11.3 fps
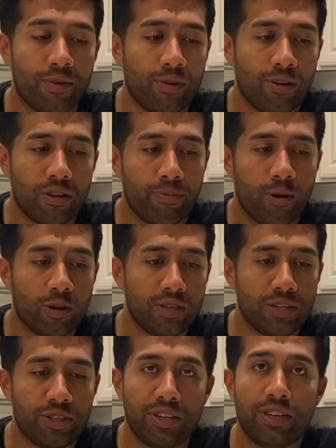all the parts
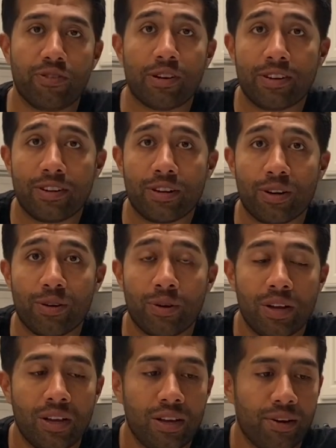that you need ready to go.
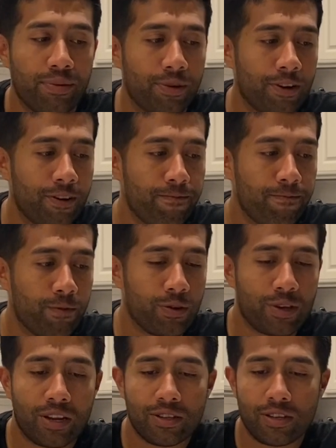But when
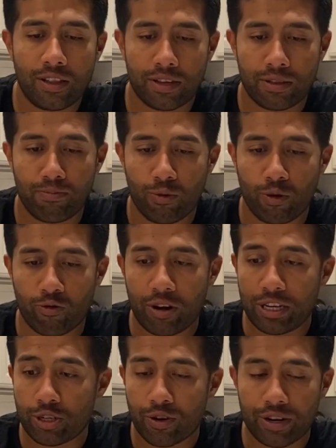you get into like more
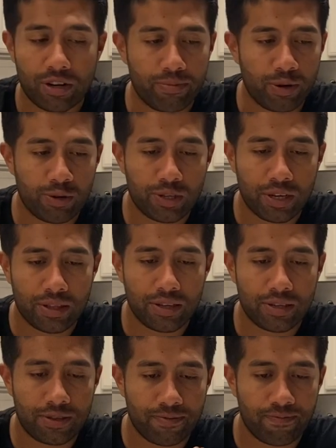race grade components like
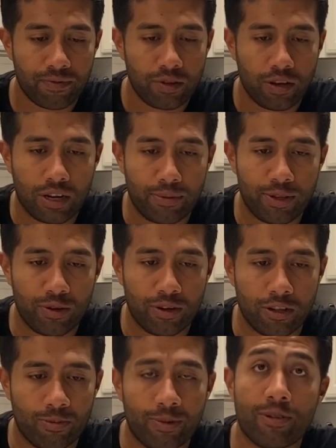this, you're going to be doing a
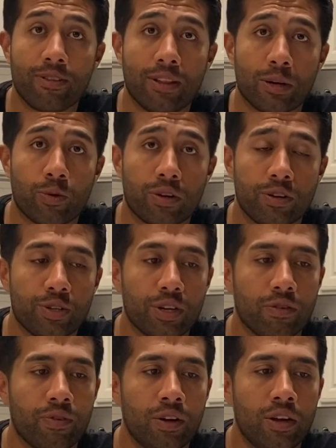little bit of the legwork
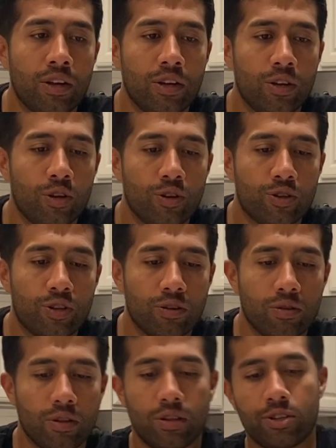yourself.
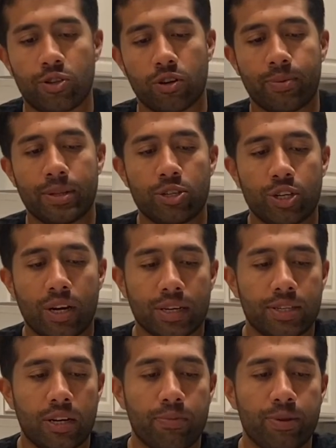So let's talk about the
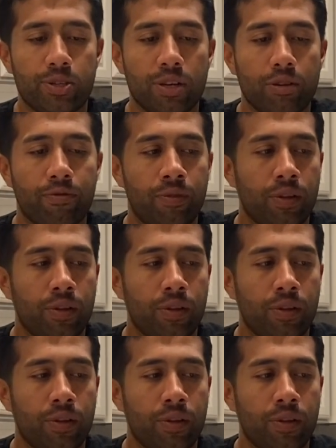shock setup itself.